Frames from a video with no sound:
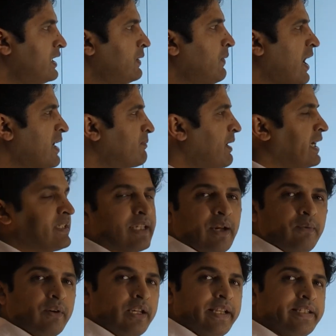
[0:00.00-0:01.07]
divided by
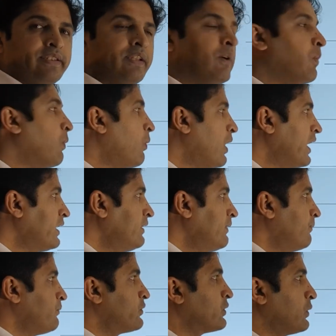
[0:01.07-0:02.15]
7 is 1.
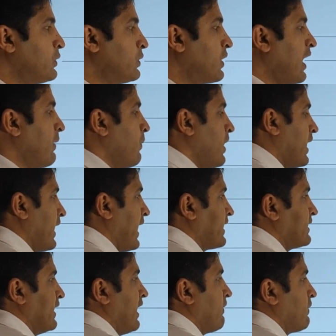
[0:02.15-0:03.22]
So you get 1x
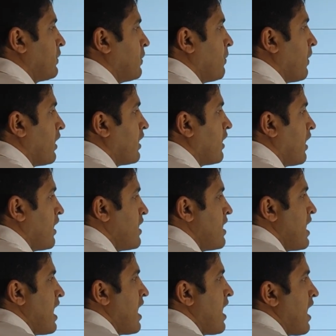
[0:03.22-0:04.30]
left over.
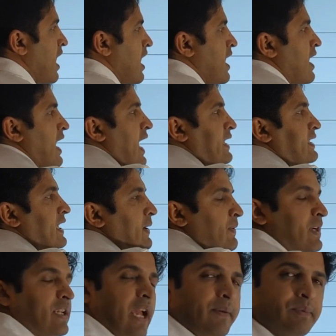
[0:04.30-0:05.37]
And 7
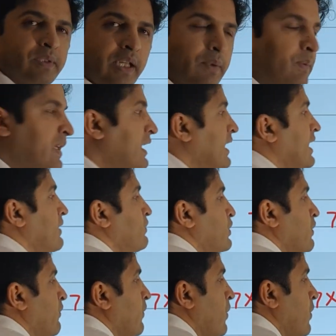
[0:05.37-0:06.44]
times 7 gives
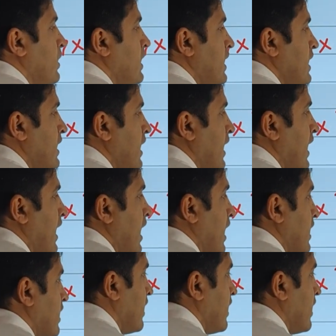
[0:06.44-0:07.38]
you 49.